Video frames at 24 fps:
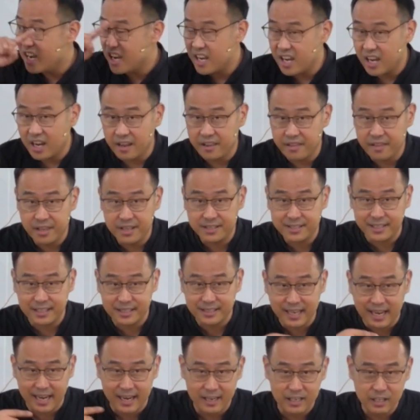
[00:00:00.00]
in this
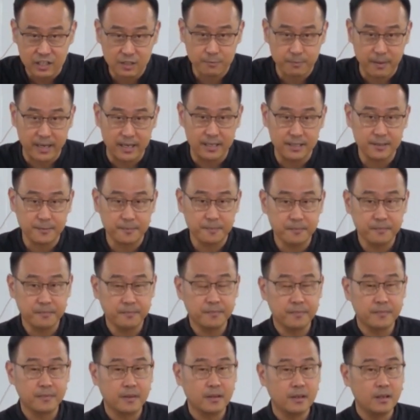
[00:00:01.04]
entire space.
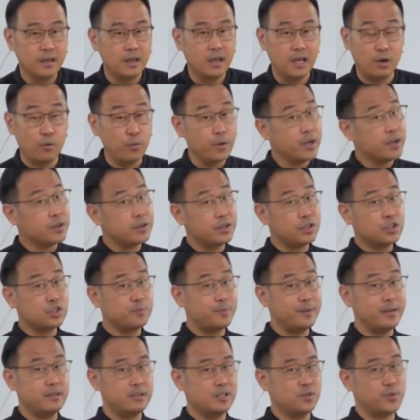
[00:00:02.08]
We're going
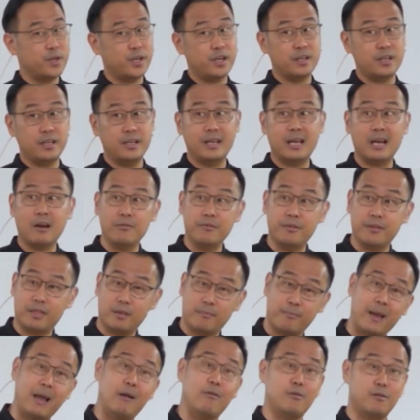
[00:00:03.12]
to encounter the
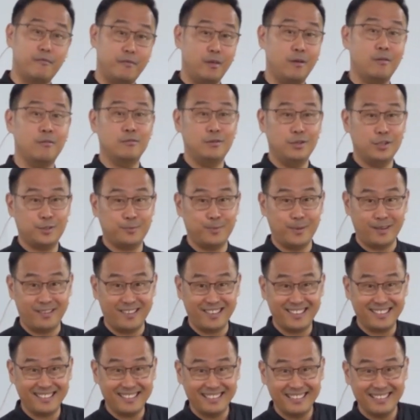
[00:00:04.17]
power of the Holy Spirit.
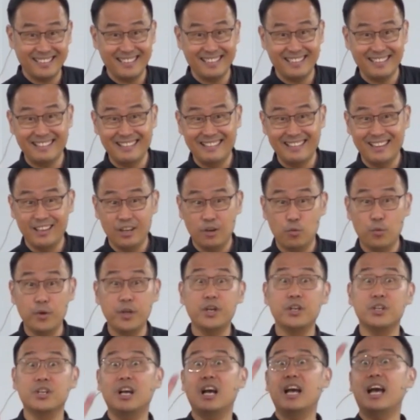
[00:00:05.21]
We're going
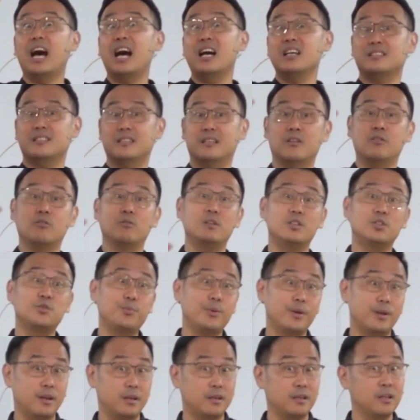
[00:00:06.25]
to ask the Holy
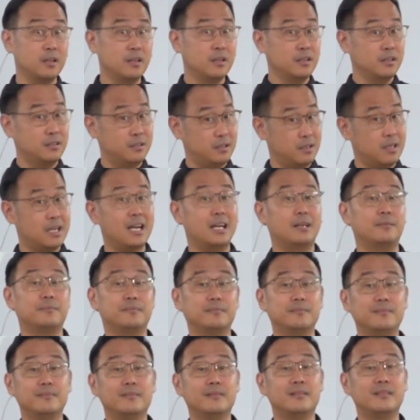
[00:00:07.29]
Spirit to come
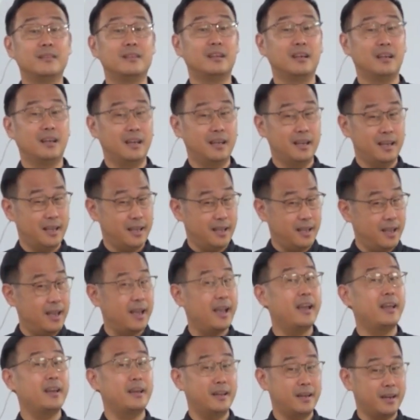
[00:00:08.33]

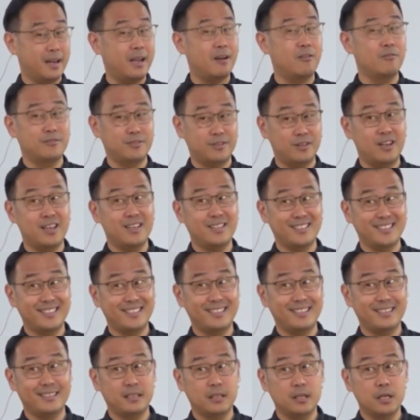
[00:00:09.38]
and encounter us.
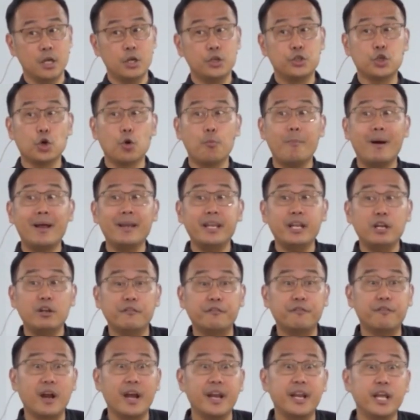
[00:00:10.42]
So Monday to
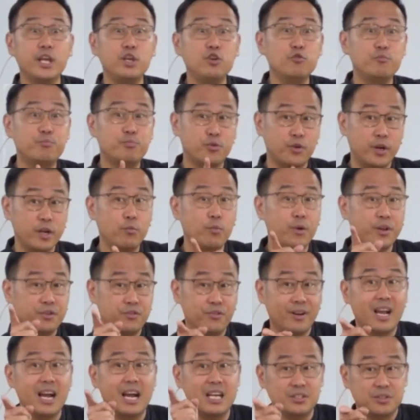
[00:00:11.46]
Friday, you pray with
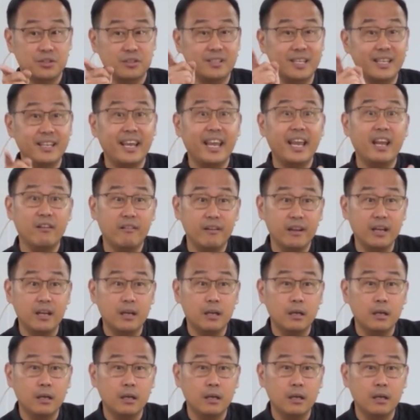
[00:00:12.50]
regards to that area,